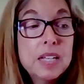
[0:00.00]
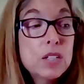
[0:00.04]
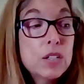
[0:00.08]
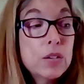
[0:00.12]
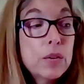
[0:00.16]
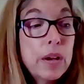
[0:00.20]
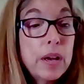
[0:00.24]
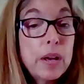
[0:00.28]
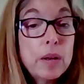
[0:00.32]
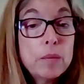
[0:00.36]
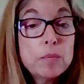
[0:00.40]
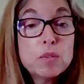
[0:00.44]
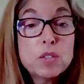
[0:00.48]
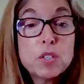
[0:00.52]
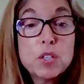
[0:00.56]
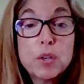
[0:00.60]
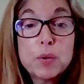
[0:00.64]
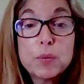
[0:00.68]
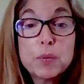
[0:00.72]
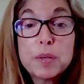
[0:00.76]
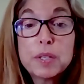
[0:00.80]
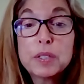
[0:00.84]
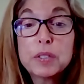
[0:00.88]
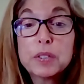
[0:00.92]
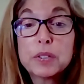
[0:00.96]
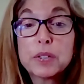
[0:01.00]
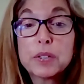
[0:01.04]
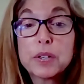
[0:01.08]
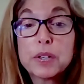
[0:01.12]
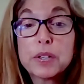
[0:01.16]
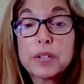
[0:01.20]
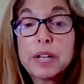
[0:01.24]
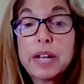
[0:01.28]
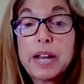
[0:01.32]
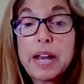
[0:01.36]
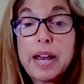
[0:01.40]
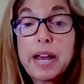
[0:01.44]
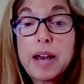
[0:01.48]
To help children
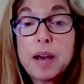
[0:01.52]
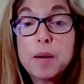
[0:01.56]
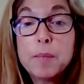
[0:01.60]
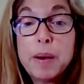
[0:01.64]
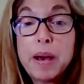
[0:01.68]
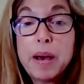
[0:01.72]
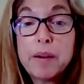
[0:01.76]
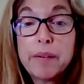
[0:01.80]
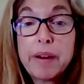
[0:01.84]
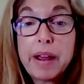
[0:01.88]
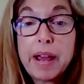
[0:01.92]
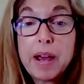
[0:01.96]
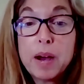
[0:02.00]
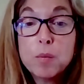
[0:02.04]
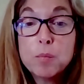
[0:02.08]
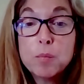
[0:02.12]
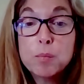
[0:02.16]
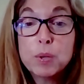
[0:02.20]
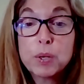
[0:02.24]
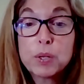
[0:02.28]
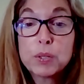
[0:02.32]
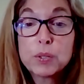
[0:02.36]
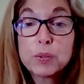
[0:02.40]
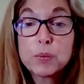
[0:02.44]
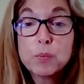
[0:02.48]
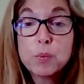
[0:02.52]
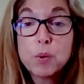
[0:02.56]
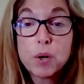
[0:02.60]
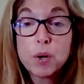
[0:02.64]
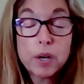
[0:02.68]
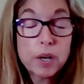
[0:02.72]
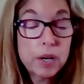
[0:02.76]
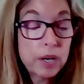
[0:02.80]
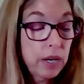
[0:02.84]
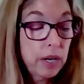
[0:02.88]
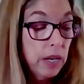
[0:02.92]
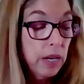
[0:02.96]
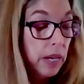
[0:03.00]
learn about how books
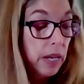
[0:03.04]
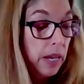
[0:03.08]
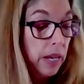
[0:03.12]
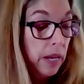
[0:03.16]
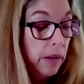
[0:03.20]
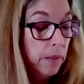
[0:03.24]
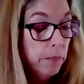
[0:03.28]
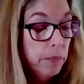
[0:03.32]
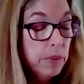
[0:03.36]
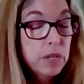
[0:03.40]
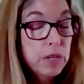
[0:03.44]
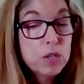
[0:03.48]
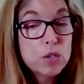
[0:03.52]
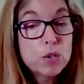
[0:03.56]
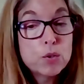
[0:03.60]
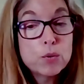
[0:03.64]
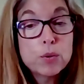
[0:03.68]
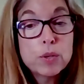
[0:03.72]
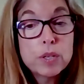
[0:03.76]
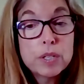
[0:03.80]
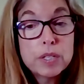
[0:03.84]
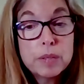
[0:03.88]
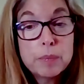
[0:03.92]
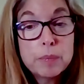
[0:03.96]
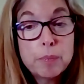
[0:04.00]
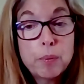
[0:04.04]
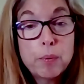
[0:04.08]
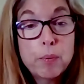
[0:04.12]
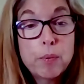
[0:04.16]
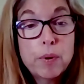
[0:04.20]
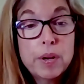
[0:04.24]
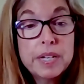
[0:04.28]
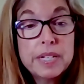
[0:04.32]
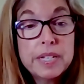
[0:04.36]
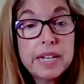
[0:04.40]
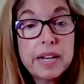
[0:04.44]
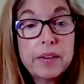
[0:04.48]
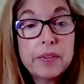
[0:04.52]
work, be sure to
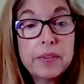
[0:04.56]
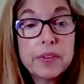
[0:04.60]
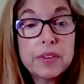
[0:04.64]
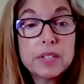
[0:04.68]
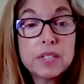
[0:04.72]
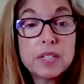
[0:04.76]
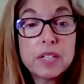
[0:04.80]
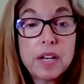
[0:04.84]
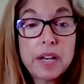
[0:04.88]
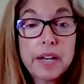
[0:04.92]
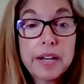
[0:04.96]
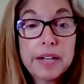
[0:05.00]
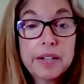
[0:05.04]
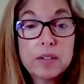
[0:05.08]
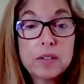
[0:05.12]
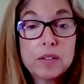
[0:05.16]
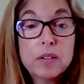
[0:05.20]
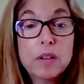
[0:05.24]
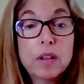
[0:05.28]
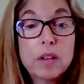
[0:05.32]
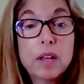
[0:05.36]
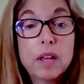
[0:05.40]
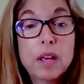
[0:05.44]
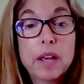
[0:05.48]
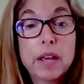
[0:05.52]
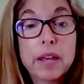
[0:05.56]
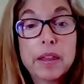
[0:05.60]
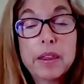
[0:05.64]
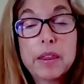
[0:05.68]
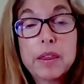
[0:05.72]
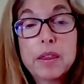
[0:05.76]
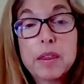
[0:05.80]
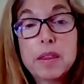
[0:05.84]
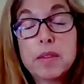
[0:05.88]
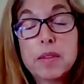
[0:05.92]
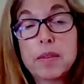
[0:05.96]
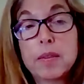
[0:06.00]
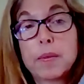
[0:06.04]
point out the title,
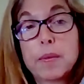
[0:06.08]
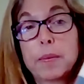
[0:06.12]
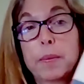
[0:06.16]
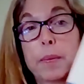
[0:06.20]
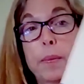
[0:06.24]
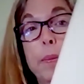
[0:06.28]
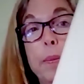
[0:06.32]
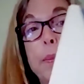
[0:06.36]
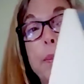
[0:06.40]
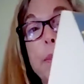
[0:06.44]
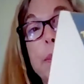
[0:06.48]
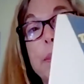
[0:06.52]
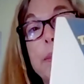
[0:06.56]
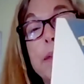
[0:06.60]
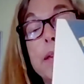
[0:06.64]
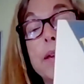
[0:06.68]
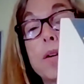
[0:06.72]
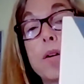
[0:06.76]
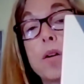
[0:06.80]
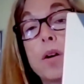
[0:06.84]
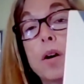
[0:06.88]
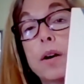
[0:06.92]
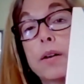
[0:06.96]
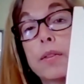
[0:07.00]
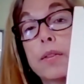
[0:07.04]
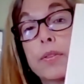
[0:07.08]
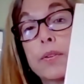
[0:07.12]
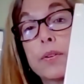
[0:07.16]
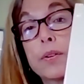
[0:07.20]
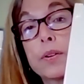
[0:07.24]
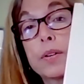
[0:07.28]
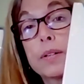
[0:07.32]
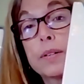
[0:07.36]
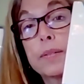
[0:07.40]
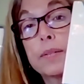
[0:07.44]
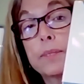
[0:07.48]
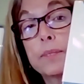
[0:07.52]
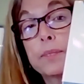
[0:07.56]
the
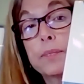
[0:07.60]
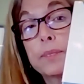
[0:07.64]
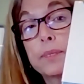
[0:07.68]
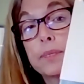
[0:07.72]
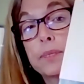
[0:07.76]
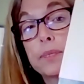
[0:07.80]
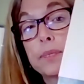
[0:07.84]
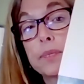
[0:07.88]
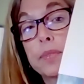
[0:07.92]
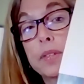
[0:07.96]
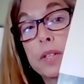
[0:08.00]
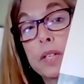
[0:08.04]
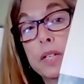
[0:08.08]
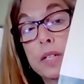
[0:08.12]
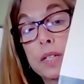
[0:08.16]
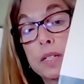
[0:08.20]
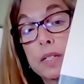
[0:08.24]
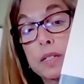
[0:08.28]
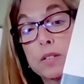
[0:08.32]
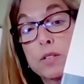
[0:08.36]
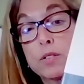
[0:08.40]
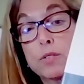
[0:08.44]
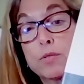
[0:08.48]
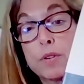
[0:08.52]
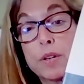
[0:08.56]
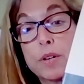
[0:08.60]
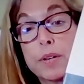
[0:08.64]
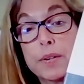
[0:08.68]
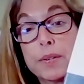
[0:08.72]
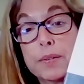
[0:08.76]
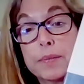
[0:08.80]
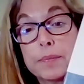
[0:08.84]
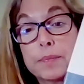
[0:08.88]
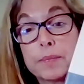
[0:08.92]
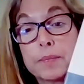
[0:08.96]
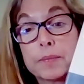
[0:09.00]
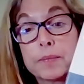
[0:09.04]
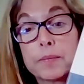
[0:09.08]
author, the
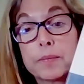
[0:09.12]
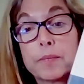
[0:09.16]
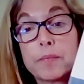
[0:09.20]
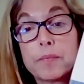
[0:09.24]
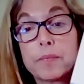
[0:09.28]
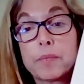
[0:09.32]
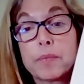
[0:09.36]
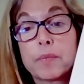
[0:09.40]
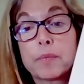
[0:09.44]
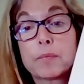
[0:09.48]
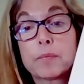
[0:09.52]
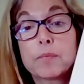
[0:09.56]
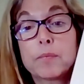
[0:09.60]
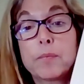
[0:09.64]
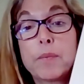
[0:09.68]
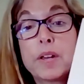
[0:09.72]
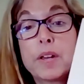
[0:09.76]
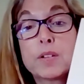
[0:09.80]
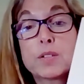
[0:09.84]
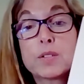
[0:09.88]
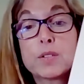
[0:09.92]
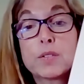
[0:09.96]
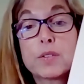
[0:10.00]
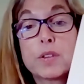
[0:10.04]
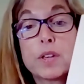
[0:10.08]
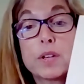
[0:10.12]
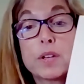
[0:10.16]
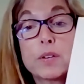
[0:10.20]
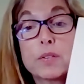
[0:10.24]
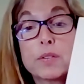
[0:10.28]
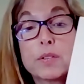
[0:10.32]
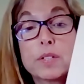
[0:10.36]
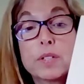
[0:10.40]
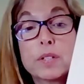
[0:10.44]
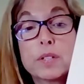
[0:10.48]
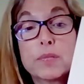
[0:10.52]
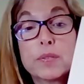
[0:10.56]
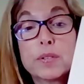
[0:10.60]
illustrator. Make sure they know
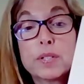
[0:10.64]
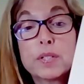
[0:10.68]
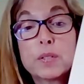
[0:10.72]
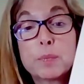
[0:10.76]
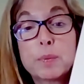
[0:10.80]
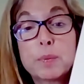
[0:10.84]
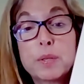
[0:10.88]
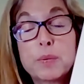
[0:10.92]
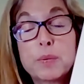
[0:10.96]
the difference